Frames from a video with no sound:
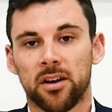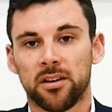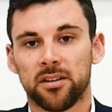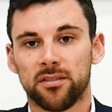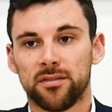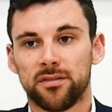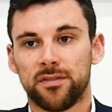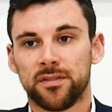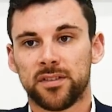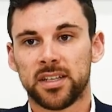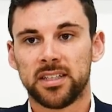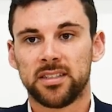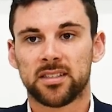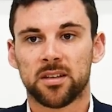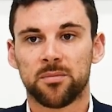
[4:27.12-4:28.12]
of
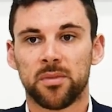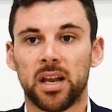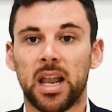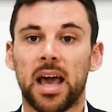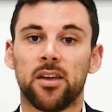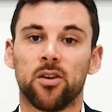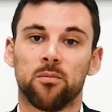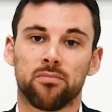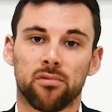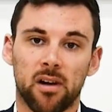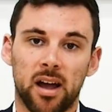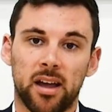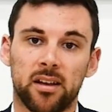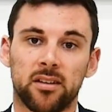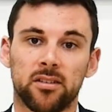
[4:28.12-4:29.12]
de-stimulate your
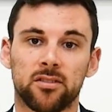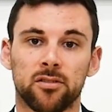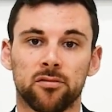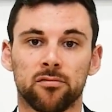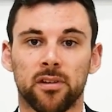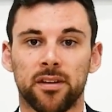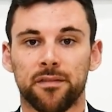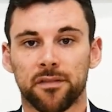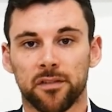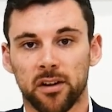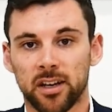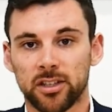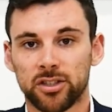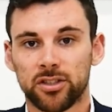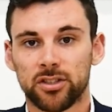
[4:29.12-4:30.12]
brain, to
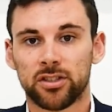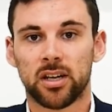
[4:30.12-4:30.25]
refresh.